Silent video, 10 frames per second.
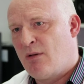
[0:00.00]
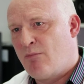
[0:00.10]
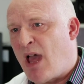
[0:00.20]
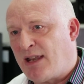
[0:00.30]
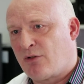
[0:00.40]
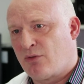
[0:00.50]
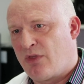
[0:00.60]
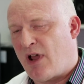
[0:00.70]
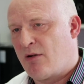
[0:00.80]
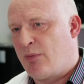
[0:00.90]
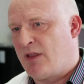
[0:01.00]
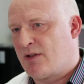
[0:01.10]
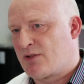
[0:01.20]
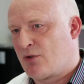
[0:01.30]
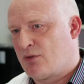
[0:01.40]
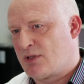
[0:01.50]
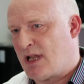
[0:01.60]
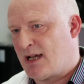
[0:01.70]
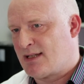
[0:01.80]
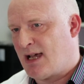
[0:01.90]
medical therapy that's caused
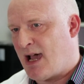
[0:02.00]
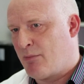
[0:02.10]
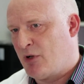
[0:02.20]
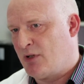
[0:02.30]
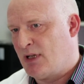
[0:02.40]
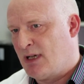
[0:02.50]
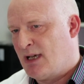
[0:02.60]
that to happen.